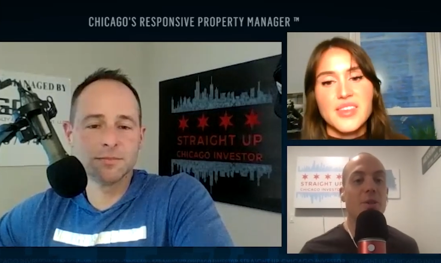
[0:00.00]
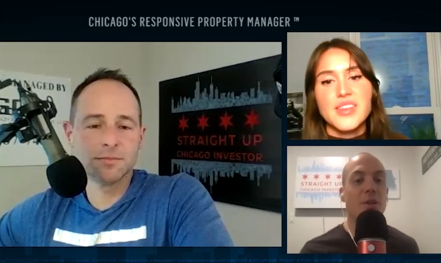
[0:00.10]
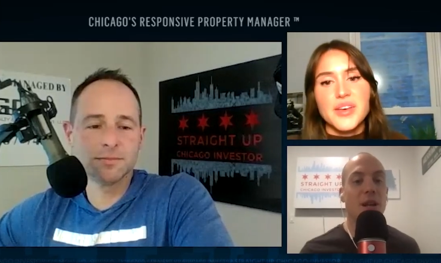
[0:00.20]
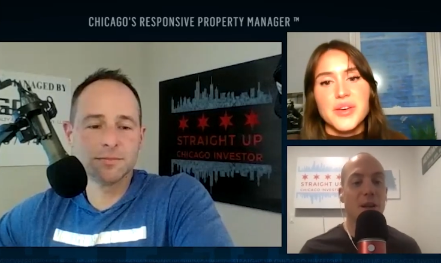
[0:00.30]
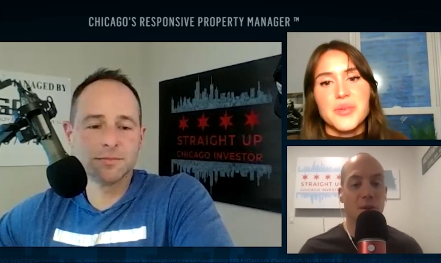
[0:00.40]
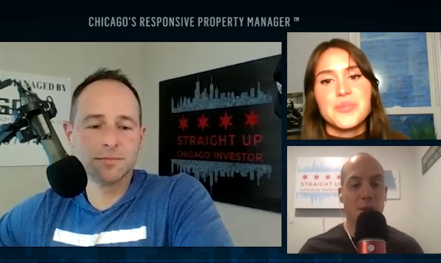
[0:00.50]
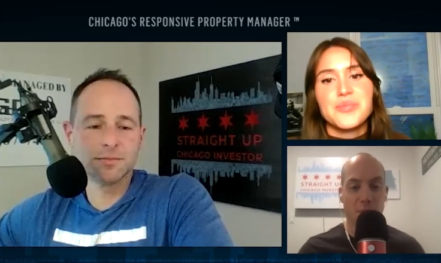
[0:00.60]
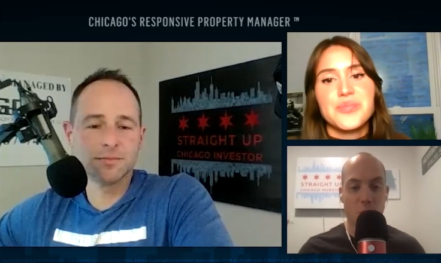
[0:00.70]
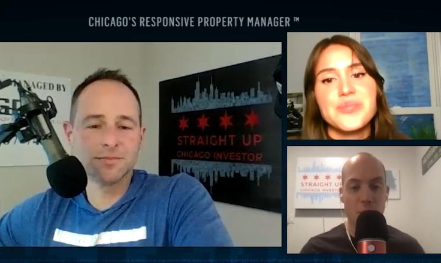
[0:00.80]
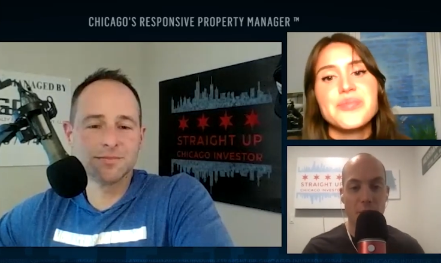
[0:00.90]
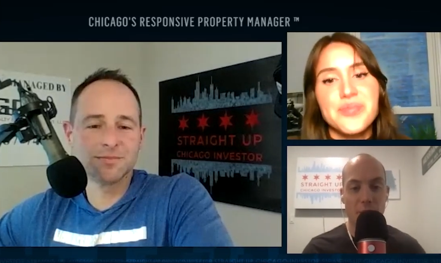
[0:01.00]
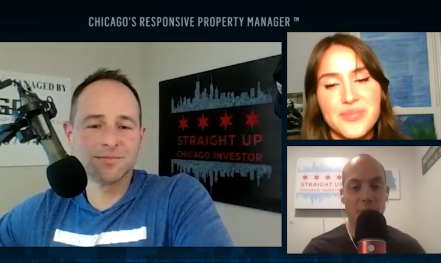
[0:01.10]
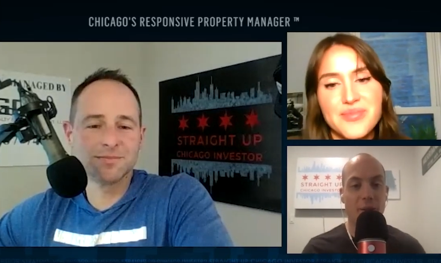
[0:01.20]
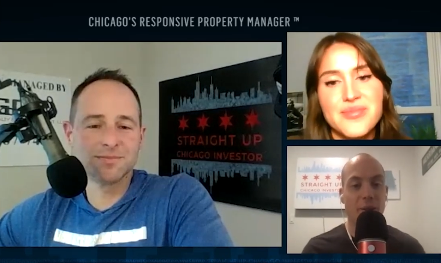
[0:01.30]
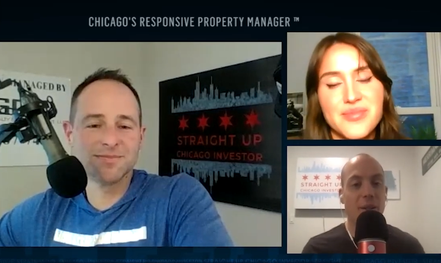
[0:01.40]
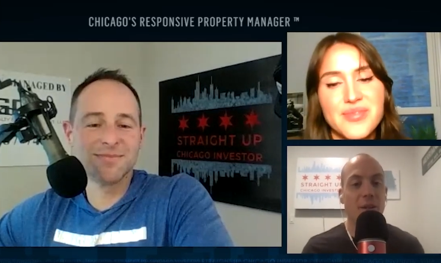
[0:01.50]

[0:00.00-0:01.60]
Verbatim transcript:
Speaker 1: to chicago like where